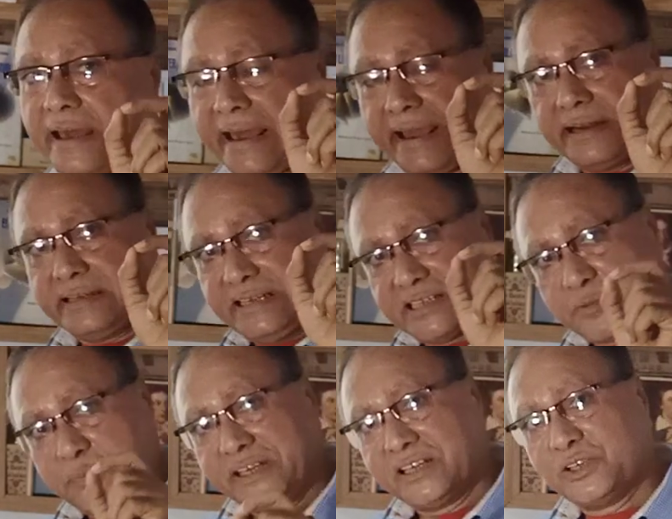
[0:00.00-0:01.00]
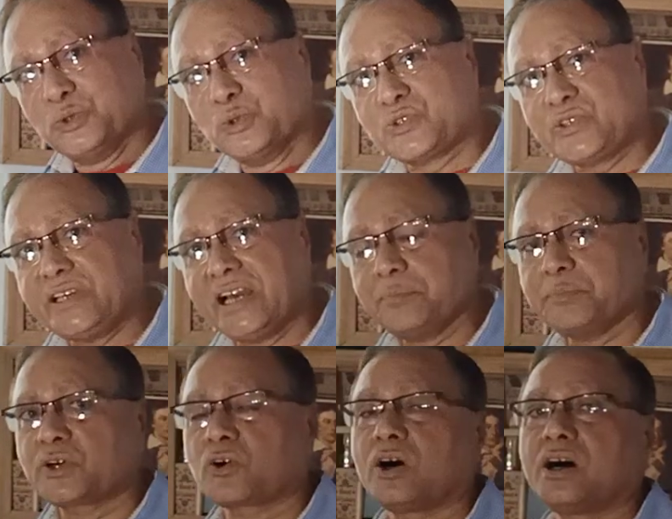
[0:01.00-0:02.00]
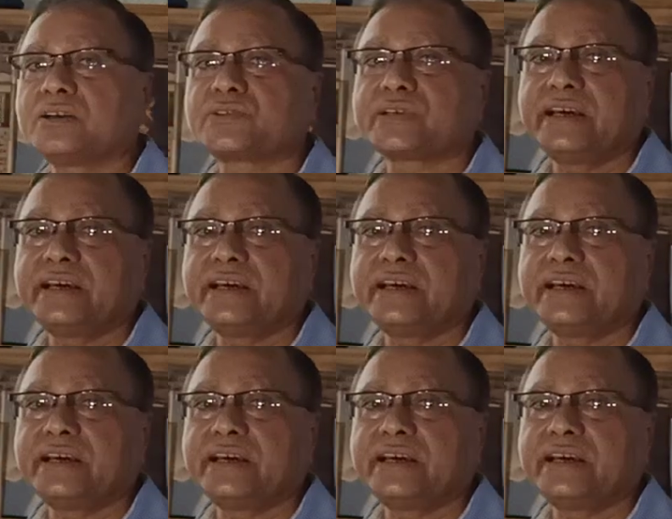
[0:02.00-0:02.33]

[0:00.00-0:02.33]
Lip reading: an is being used here? Because